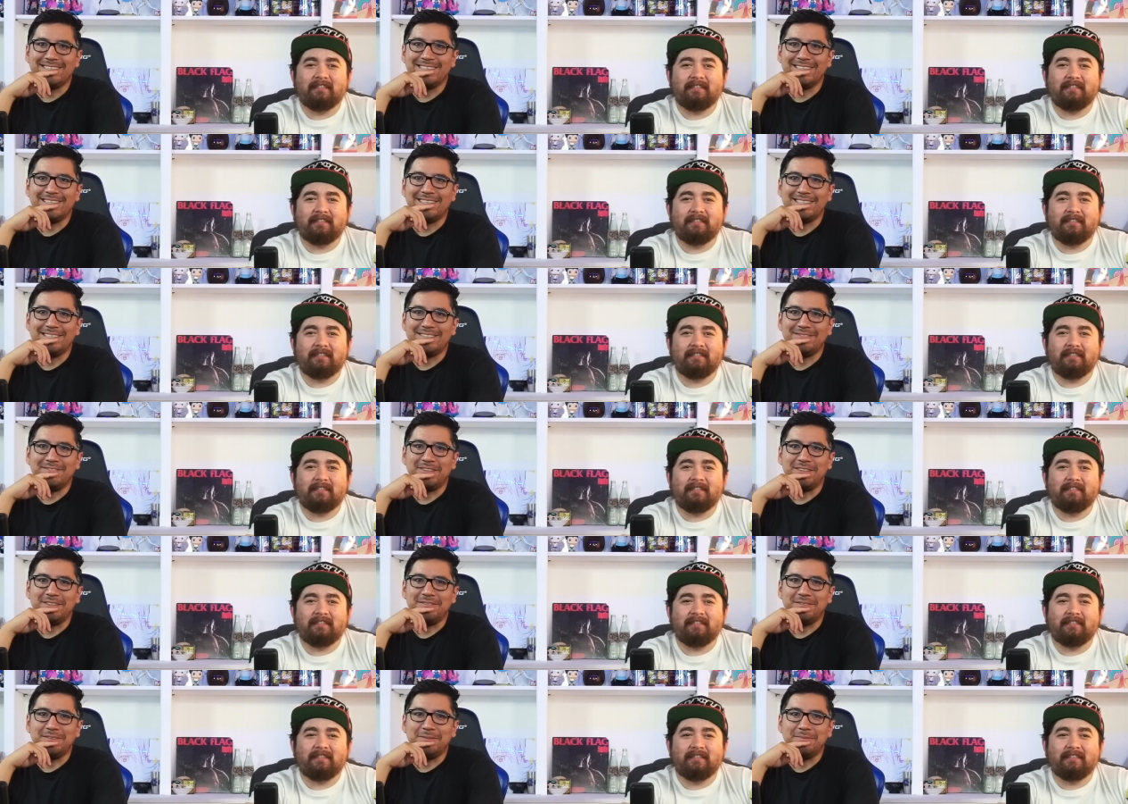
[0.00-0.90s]
Speaker 1: think this
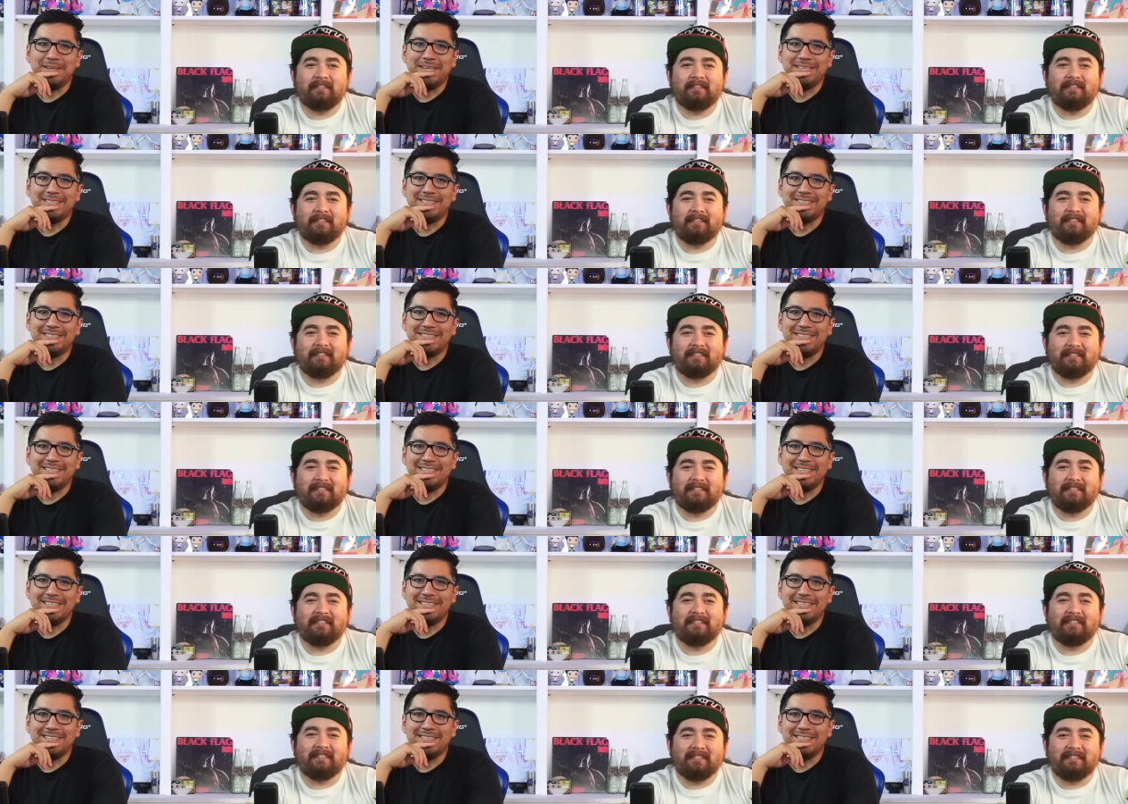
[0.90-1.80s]
volleyball match is going to
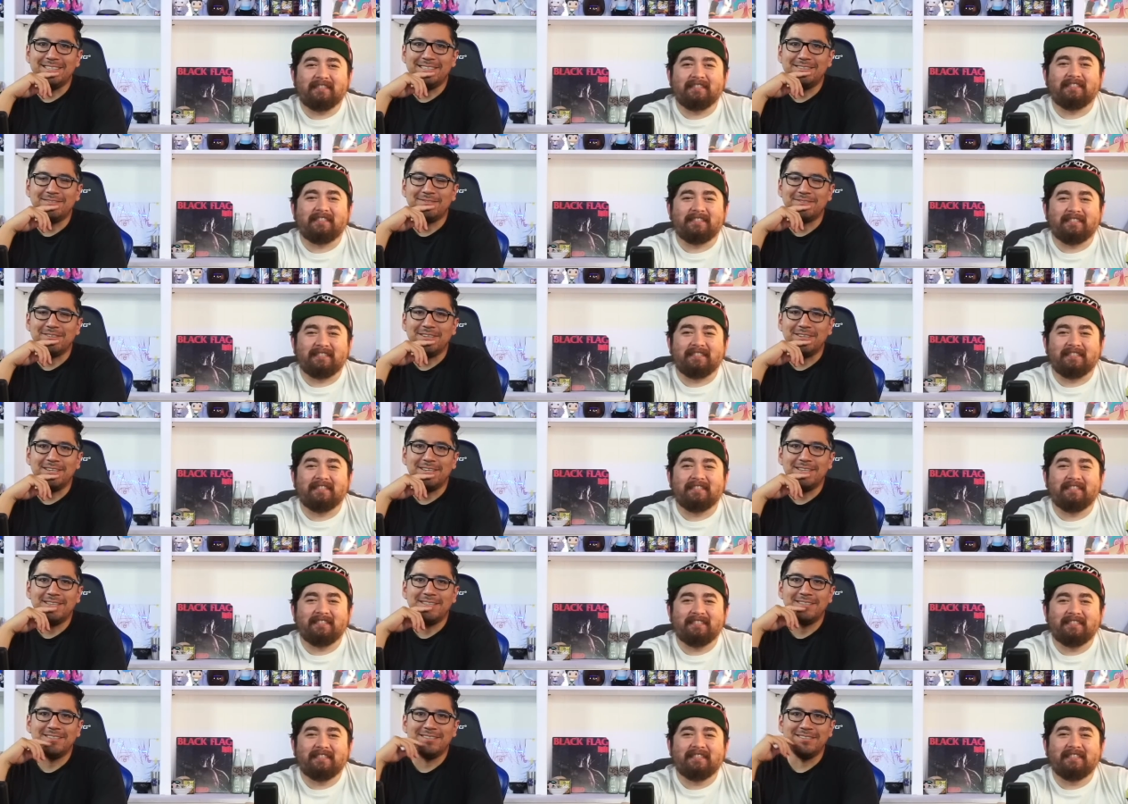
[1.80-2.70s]
get uh, mm
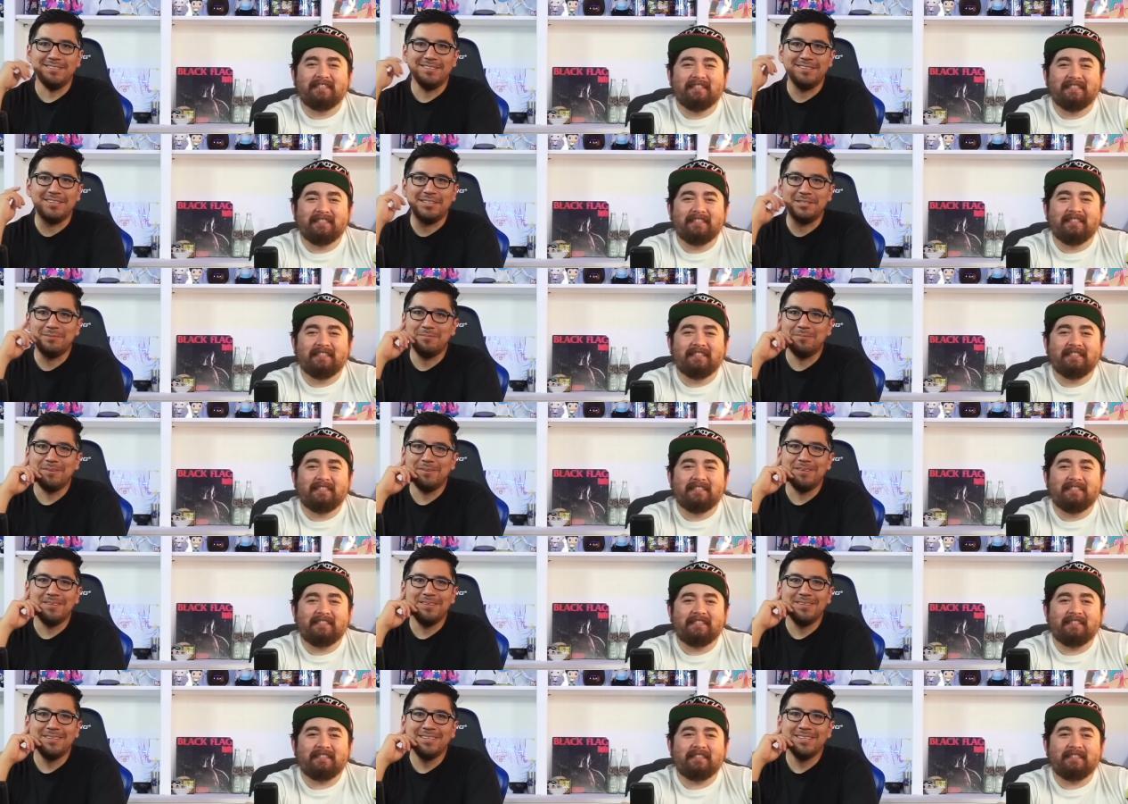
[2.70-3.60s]
raw or
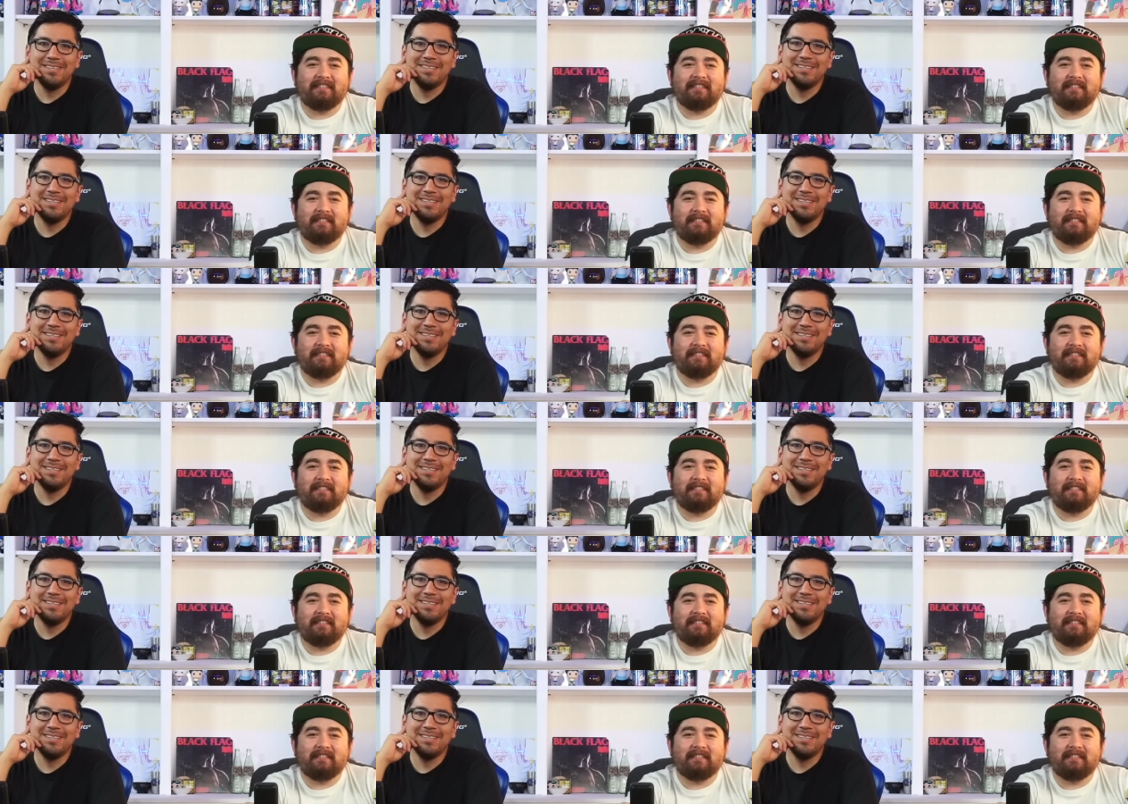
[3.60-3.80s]
dodgeball.